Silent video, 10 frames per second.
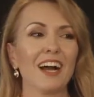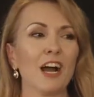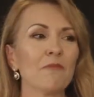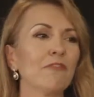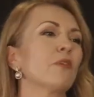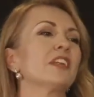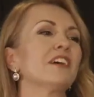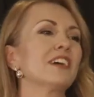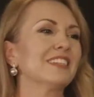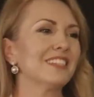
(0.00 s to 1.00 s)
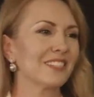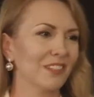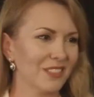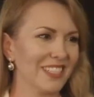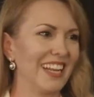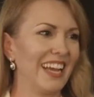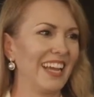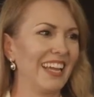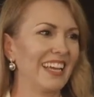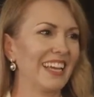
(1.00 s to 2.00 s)
I'm 49 years old
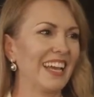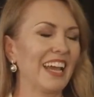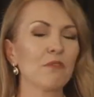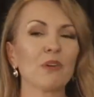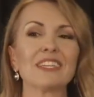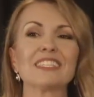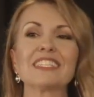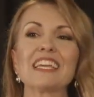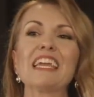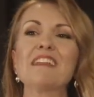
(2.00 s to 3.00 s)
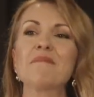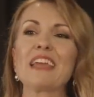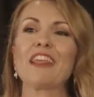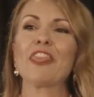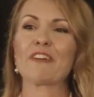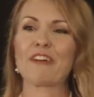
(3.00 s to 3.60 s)
today, and what has seen me through,